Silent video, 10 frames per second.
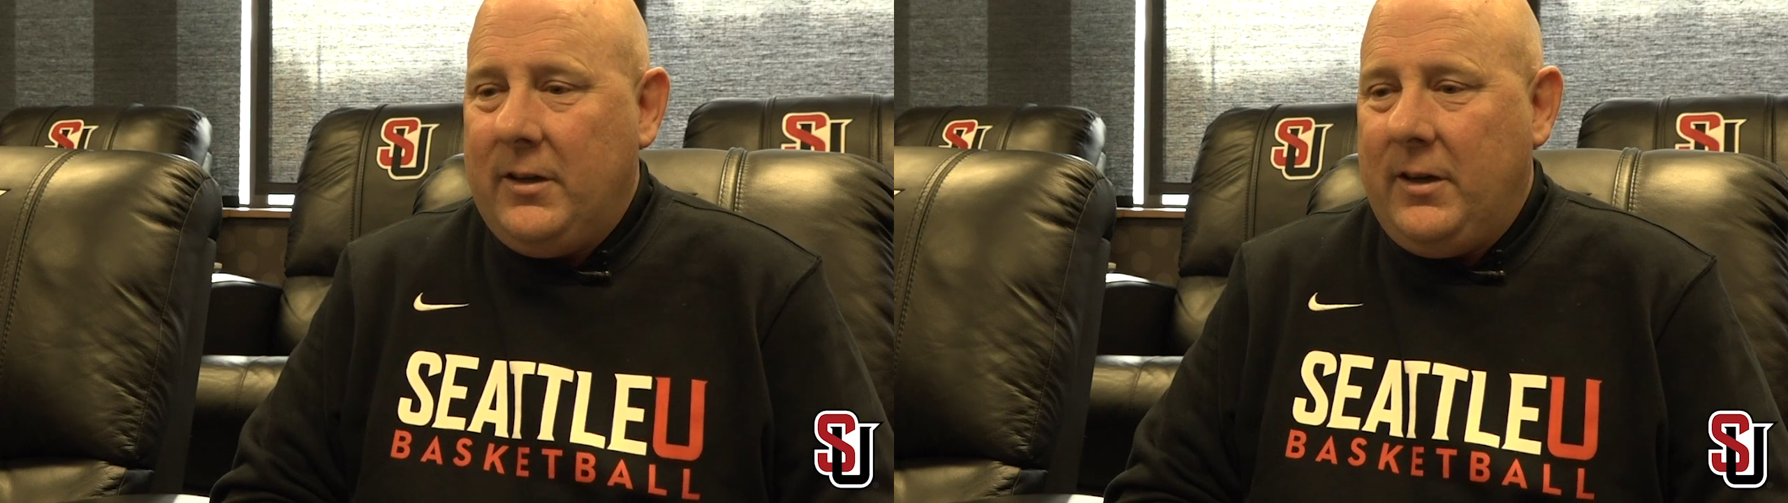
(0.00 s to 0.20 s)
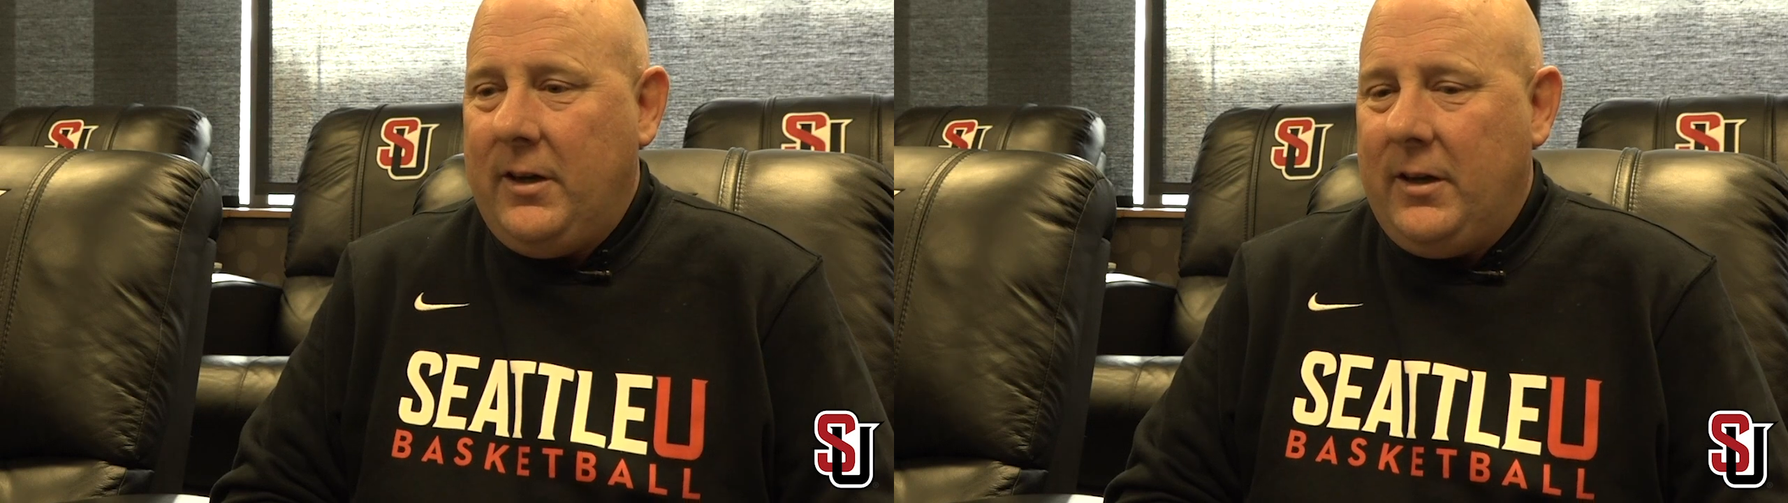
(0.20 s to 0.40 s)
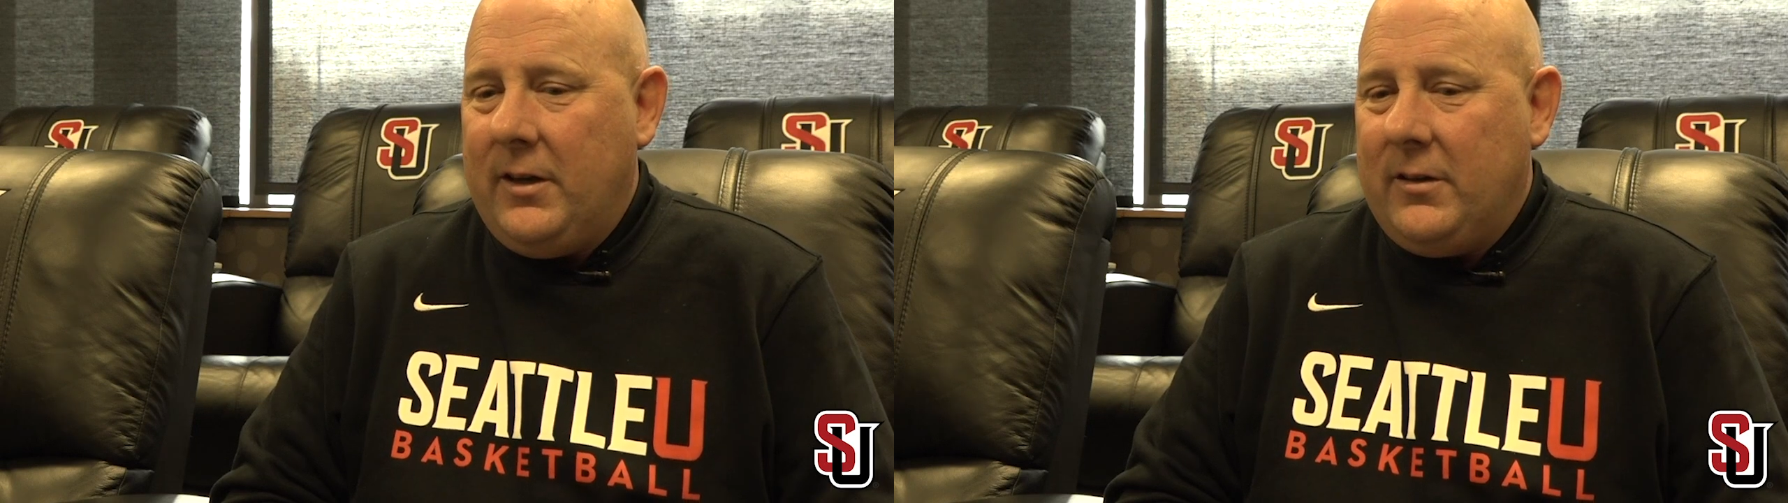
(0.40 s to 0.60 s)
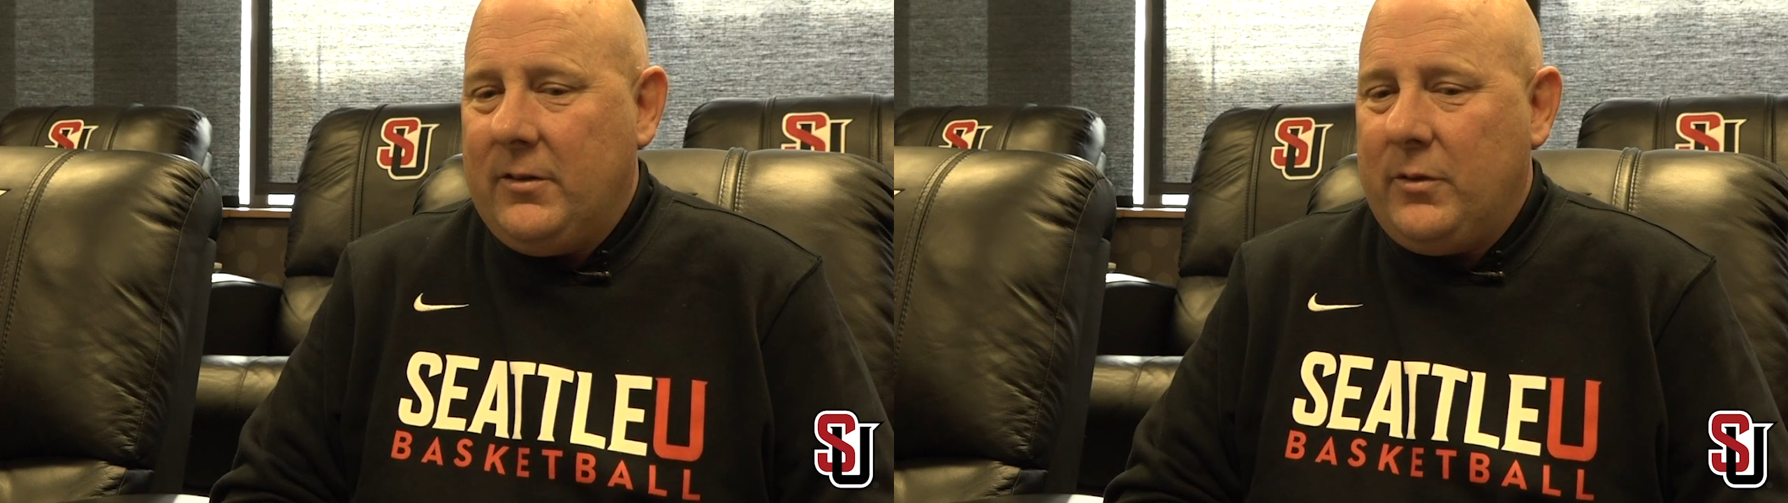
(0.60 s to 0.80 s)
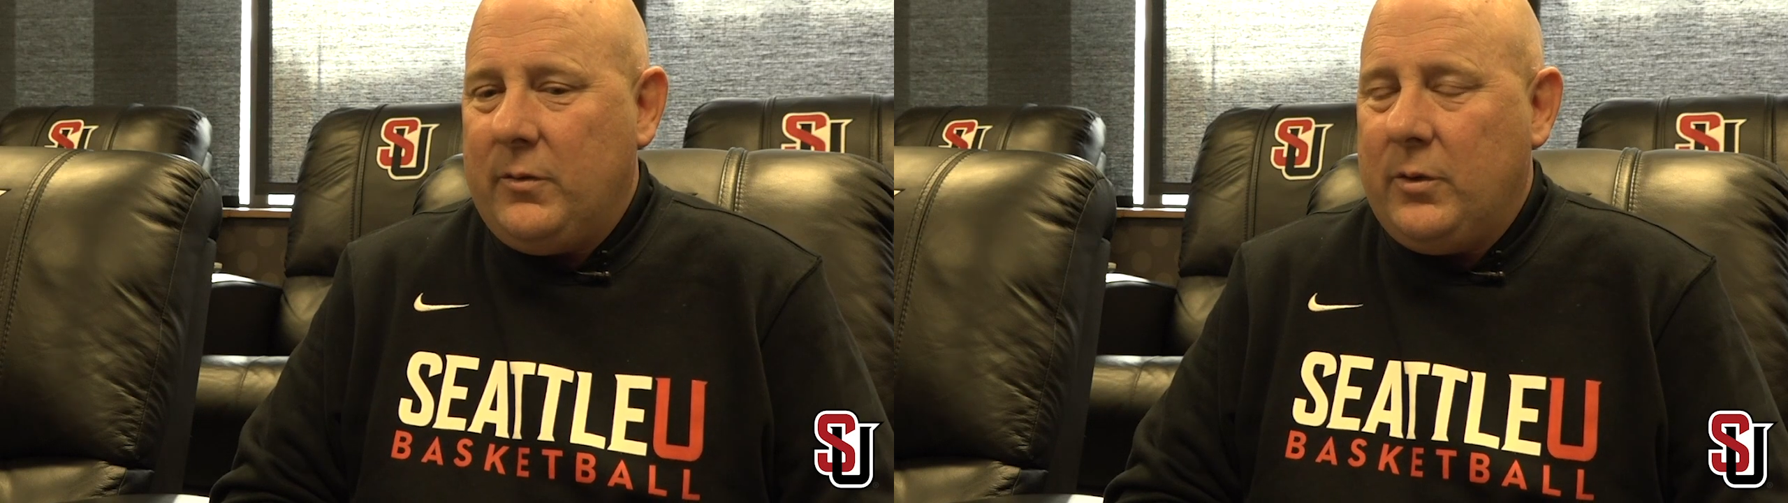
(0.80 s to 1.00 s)
and
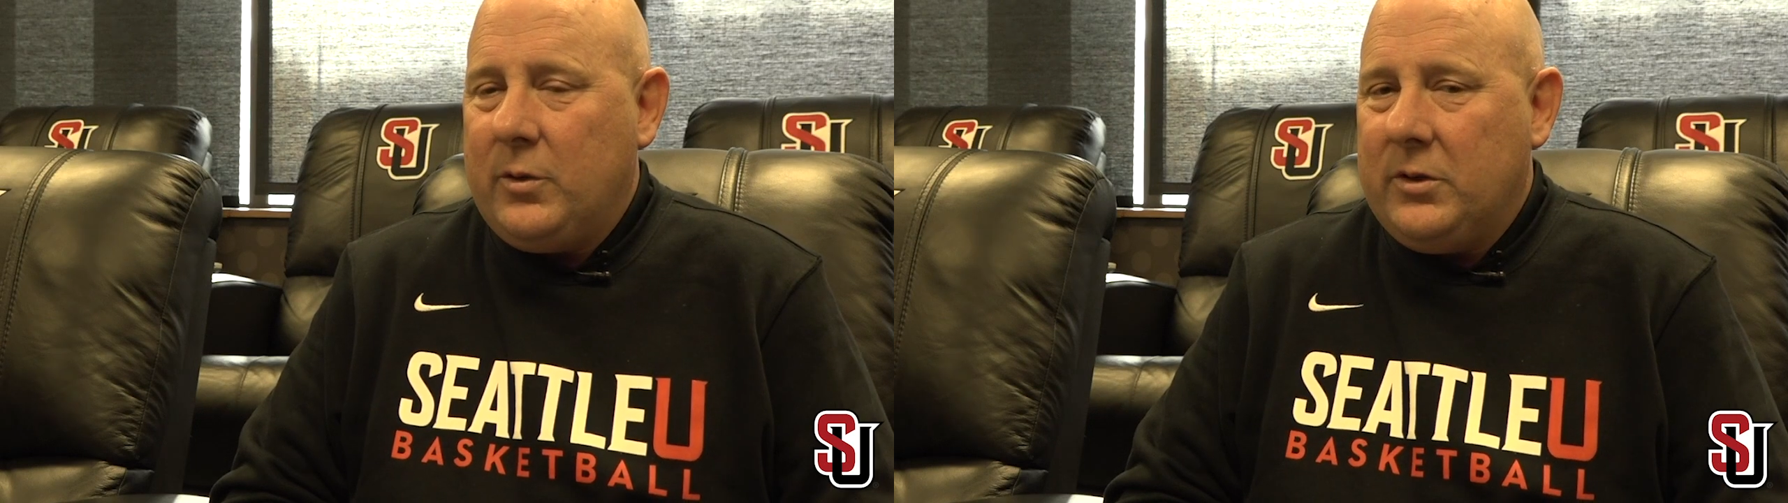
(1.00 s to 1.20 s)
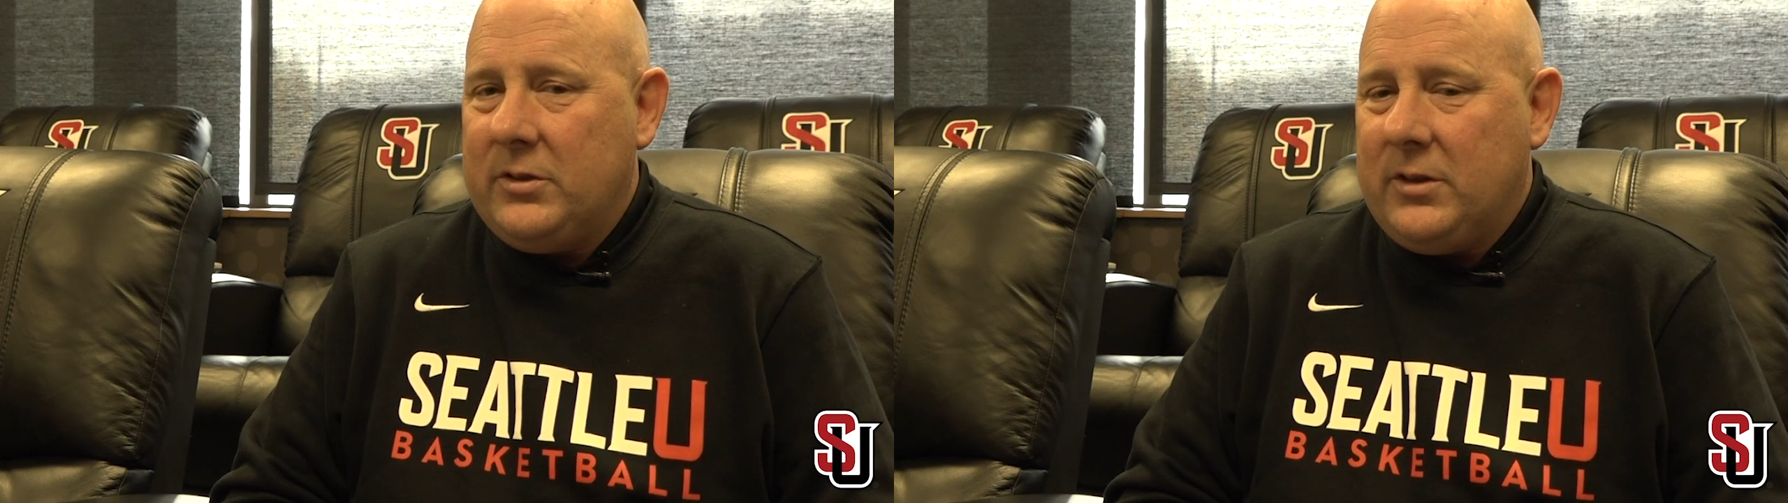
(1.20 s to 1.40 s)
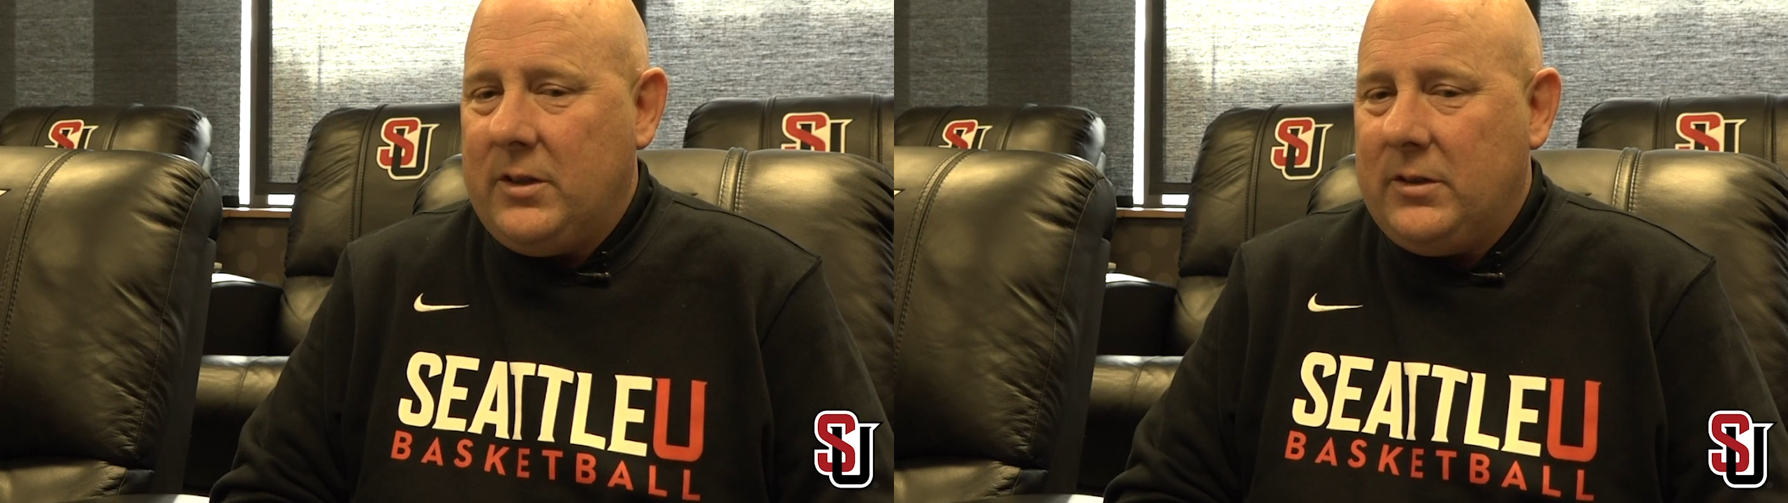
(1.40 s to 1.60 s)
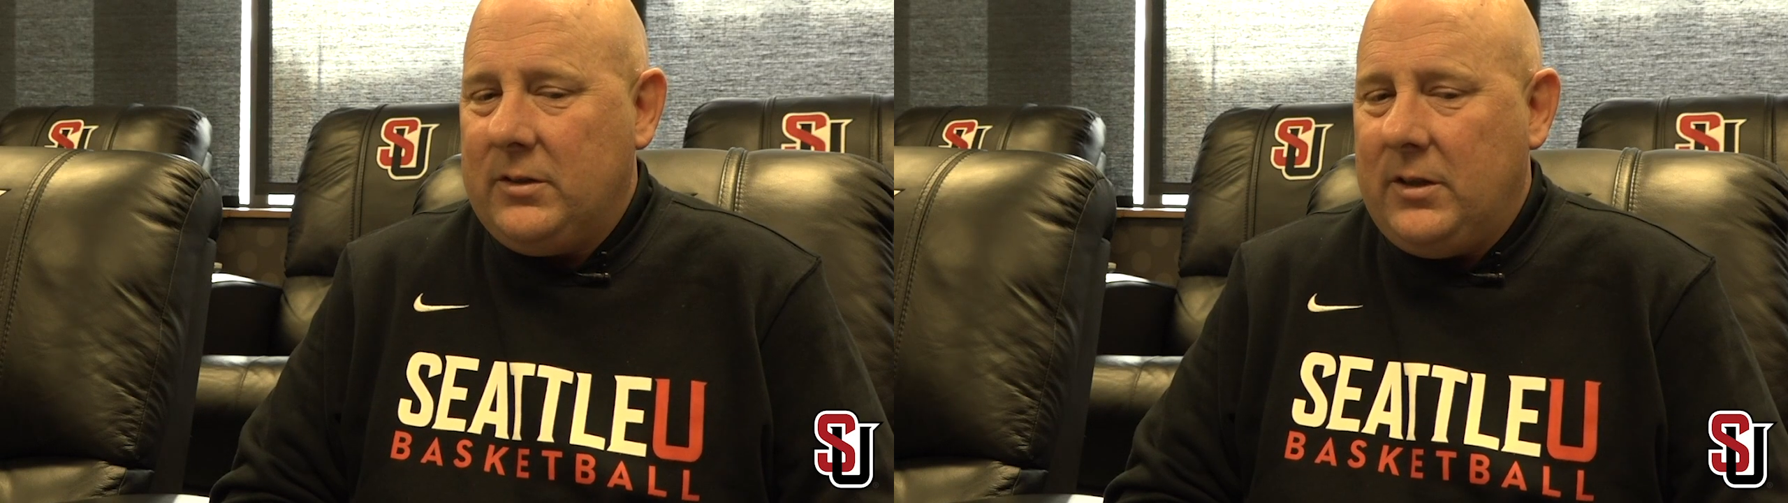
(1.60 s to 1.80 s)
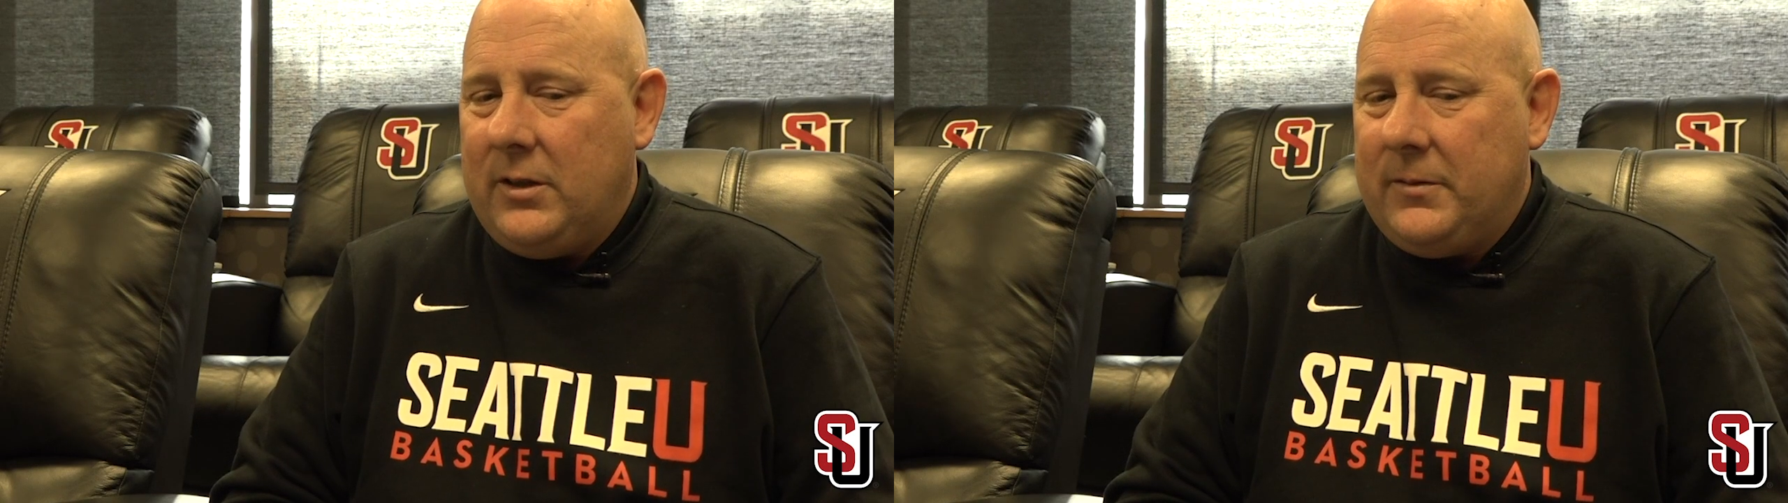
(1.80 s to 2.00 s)
they're focused on
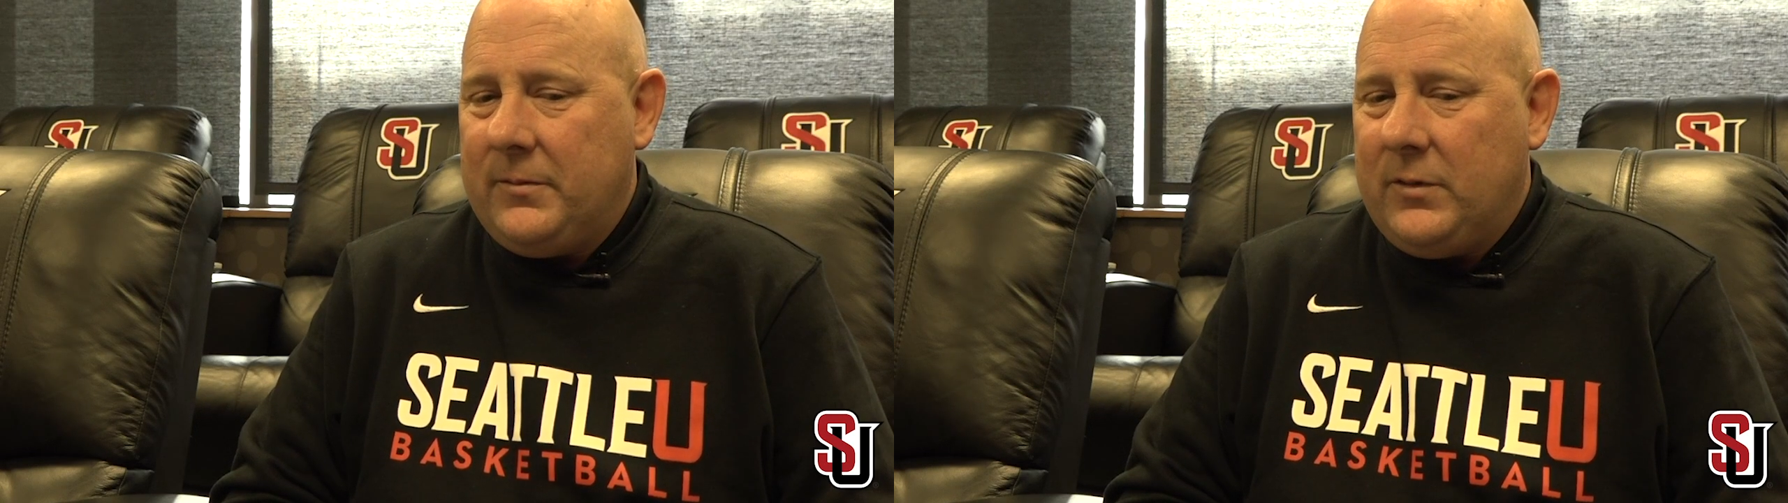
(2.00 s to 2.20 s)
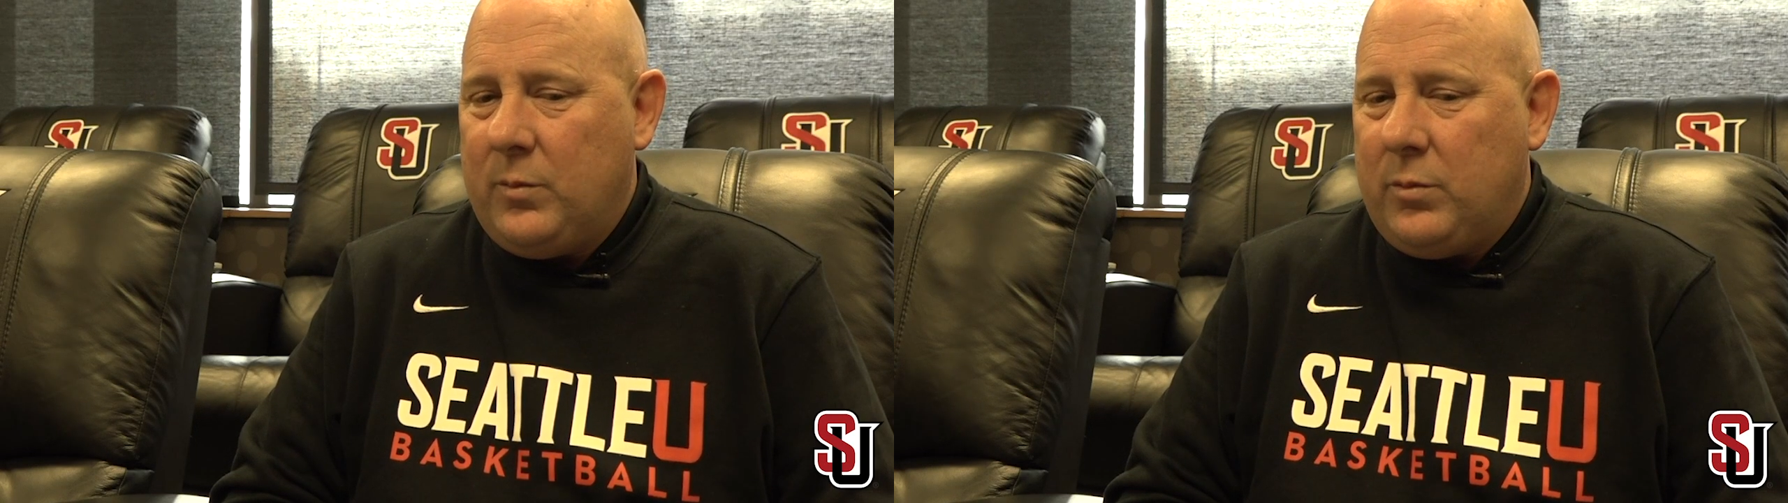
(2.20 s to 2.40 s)
uh, the